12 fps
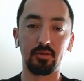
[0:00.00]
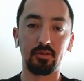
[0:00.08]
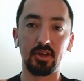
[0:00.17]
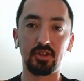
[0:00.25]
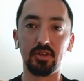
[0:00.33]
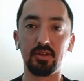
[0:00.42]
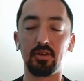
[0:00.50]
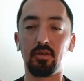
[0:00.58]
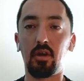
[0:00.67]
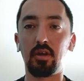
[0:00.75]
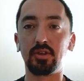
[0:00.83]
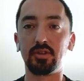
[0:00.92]
progression in
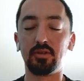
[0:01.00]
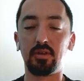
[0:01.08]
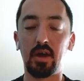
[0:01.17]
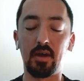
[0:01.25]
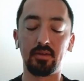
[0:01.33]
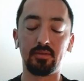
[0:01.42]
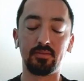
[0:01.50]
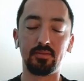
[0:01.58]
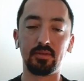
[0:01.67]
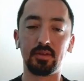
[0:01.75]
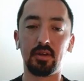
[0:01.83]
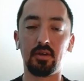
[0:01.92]
your arsenal, how to
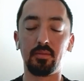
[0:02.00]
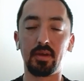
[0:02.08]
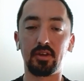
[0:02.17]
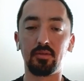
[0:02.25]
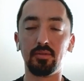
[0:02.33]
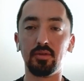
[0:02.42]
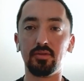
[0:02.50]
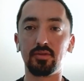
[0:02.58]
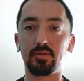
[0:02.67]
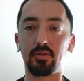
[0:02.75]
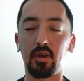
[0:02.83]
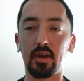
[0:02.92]
make your
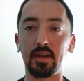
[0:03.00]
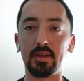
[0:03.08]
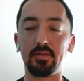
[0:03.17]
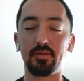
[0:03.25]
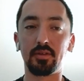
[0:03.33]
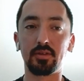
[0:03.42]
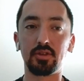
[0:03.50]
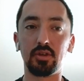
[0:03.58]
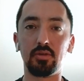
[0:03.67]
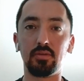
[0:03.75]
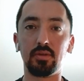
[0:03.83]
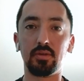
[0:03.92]
moves correctly. If you're
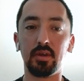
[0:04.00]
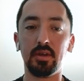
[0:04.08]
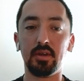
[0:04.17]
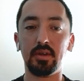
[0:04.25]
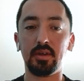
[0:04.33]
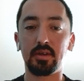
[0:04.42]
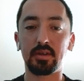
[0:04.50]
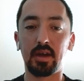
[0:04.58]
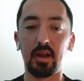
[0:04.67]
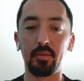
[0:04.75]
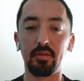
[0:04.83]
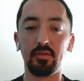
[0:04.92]
so
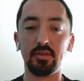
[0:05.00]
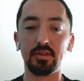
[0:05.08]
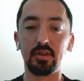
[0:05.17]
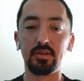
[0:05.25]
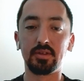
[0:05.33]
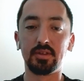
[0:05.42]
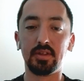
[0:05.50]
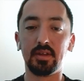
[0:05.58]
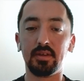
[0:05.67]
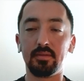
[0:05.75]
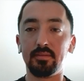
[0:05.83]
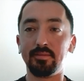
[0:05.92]
caught up on the results,
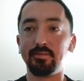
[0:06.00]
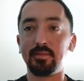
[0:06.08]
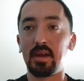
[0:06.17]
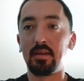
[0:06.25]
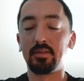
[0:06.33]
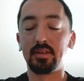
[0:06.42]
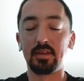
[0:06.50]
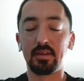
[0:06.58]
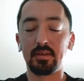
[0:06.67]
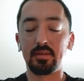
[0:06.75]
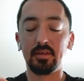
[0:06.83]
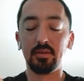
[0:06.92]
then
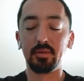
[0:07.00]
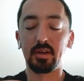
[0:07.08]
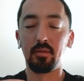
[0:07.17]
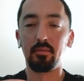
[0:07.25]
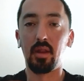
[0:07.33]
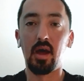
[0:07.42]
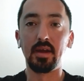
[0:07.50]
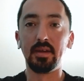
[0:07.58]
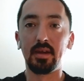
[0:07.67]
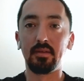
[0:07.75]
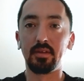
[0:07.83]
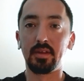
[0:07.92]
you become
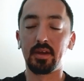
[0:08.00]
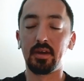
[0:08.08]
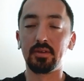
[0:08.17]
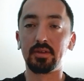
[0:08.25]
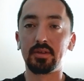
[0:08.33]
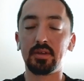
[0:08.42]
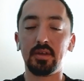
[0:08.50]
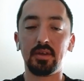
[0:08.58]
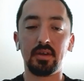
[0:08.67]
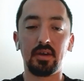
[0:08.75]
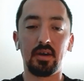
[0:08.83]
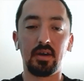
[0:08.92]
blind to everything else.
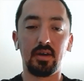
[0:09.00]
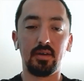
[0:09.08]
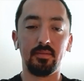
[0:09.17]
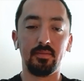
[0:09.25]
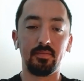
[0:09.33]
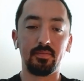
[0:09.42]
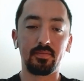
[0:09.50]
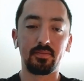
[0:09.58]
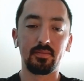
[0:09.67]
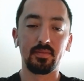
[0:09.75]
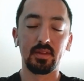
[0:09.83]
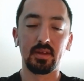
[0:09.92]

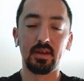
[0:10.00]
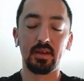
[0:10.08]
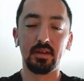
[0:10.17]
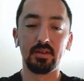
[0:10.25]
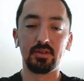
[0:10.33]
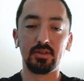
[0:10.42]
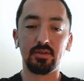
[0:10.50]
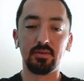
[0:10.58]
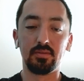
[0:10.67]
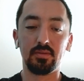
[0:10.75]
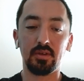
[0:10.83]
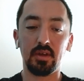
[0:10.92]
And
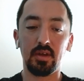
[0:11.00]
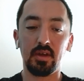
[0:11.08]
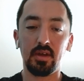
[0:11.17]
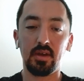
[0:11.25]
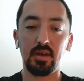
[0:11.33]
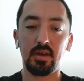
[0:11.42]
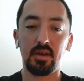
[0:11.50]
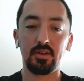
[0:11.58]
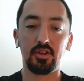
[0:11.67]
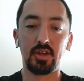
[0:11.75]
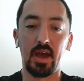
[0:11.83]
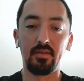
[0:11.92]
so
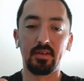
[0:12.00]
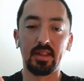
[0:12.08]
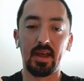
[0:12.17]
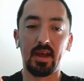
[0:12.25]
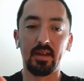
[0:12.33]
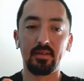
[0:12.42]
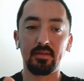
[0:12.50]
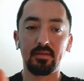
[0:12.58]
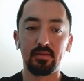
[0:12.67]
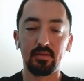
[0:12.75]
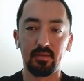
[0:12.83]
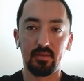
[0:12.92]
just having that
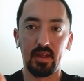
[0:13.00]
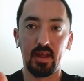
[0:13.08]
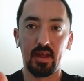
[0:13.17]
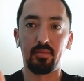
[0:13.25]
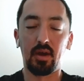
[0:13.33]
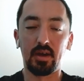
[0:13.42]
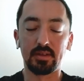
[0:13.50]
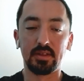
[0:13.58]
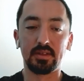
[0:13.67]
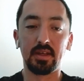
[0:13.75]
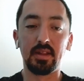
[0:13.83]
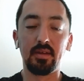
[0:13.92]

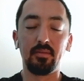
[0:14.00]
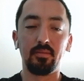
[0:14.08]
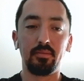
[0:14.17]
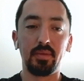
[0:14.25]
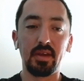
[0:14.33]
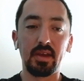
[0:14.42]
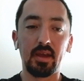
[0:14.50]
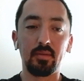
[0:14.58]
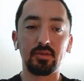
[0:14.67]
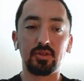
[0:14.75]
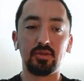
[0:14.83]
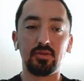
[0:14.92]
process, and then being
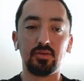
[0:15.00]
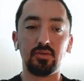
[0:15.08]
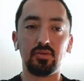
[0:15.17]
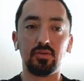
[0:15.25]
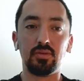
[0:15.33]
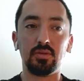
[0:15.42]
able to